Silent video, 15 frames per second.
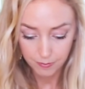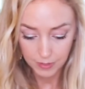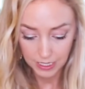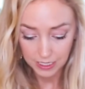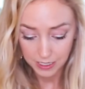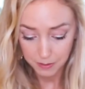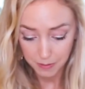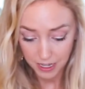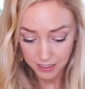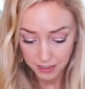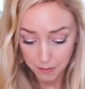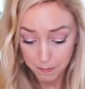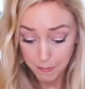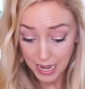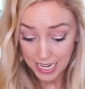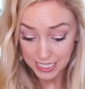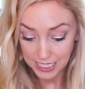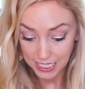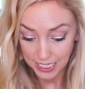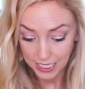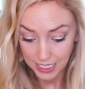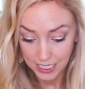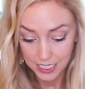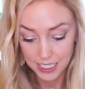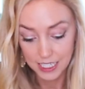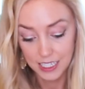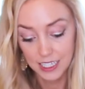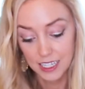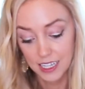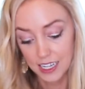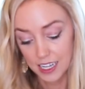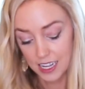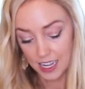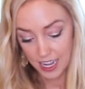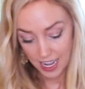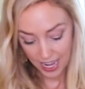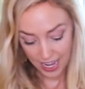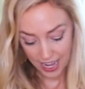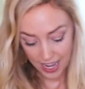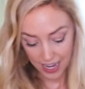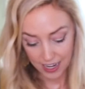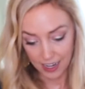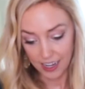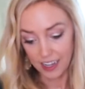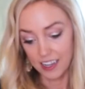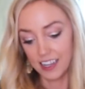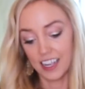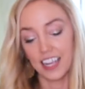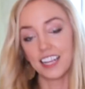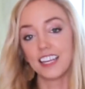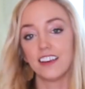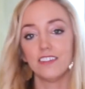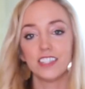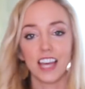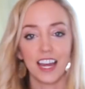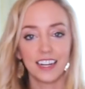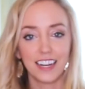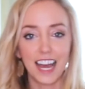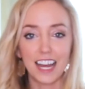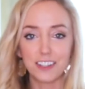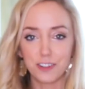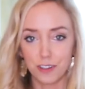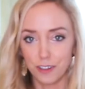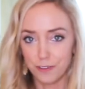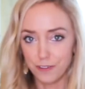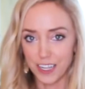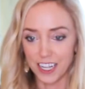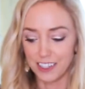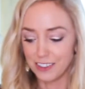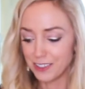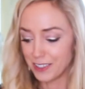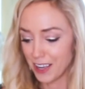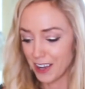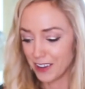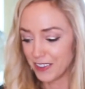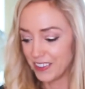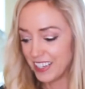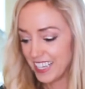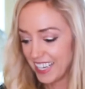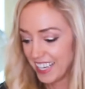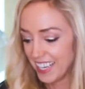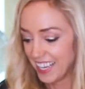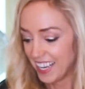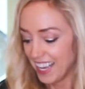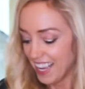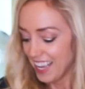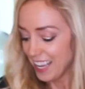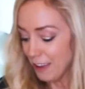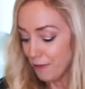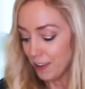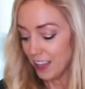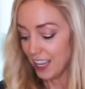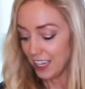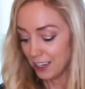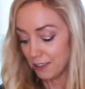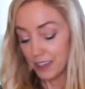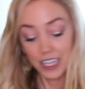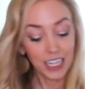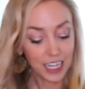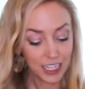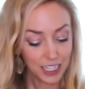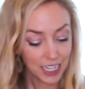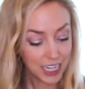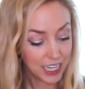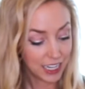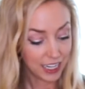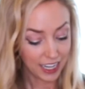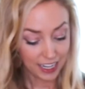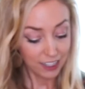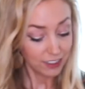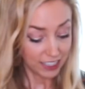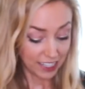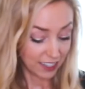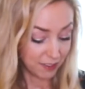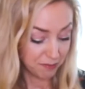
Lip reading: It smells amazing. And it gives that natural feel. So you feel like you're really in Italy